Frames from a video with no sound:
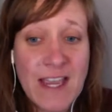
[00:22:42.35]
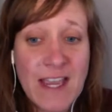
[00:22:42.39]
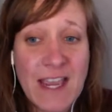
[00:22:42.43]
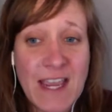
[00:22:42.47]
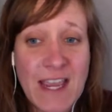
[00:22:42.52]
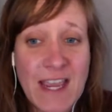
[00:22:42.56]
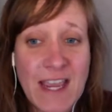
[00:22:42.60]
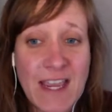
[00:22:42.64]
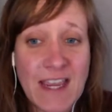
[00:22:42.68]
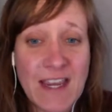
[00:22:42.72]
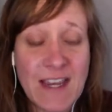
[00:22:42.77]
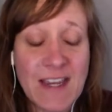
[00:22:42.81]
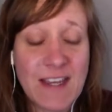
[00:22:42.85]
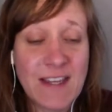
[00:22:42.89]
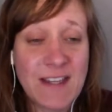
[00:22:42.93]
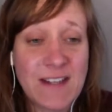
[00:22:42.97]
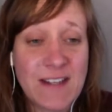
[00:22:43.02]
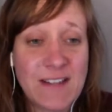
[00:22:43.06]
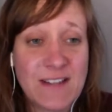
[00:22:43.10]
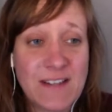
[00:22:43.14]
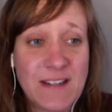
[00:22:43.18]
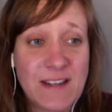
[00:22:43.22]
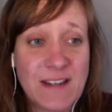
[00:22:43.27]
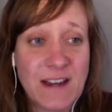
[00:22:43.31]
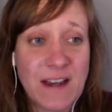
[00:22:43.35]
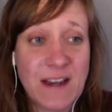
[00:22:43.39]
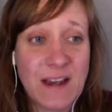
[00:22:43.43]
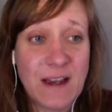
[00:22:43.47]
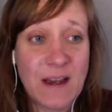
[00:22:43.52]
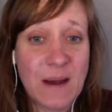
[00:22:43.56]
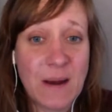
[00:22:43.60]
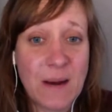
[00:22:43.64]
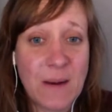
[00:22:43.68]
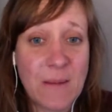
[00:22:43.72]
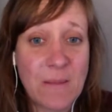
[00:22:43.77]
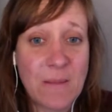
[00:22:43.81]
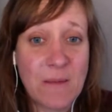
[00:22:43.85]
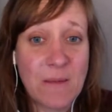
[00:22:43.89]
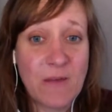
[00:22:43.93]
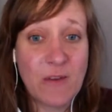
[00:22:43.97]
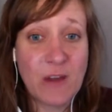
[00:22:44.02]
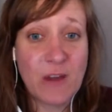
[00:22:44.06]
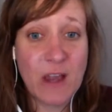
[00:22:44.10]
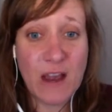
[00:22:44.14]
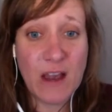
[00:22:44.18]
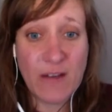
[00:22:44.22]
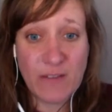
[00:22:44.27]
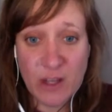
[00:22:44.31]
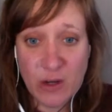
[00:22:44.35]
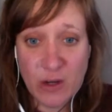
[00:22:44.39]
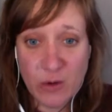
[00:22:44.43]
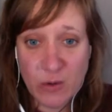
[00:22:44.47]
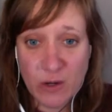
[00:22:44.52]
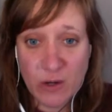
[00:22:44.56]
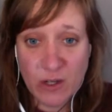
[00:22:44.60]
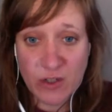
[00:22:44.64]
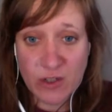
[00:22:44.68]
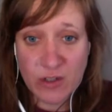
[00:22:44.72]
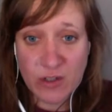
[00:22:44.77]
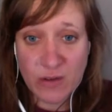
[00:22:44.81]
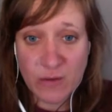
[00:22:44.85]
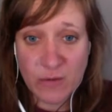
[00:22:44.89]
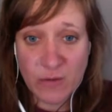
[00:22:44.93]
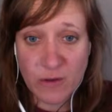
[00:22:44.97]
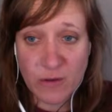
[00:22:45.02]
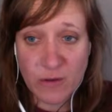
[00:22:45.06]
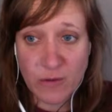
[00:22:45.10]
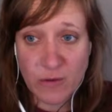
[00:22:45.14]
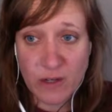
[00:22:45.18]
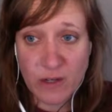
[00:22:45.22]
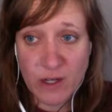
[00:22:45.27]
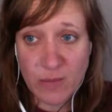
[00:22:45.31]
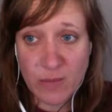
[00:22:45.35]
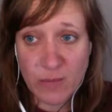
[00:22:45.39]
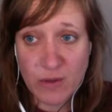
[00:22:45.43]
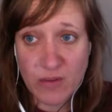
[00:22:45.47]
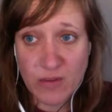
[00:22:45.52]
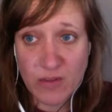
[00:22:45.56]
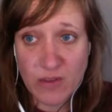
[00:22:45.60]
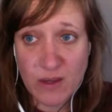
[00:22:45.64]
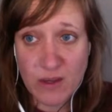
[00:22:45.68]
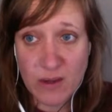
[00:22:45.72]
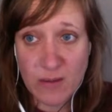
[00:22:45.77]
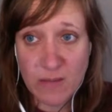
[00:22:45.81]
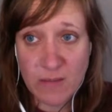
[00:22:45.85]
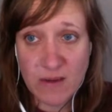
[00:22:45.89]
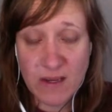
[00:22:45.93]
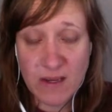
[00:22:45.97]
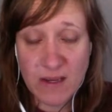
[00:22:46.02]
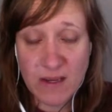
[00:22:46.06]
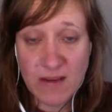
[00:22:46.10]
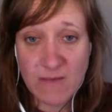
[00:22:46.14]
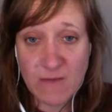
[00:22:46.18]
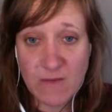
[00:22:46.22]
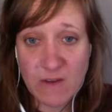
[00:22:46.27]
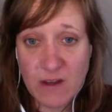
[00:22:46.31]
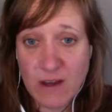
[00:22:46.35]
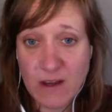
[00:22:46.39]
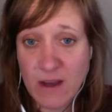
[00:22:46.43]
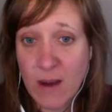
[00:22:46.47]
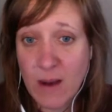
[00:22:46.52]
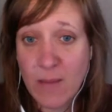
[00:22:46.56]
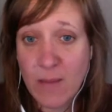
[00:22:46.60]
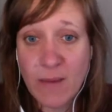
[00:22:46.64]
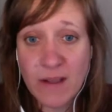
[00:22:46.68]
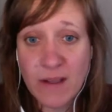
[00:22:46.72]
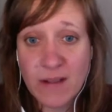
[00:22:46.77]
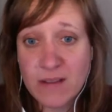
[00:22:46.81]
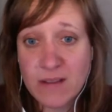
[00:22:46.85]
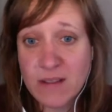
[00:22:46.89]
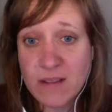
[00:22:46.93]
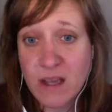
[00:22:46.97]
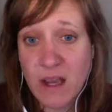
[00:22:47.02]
And if you have any questions, feel free to put them in the comments.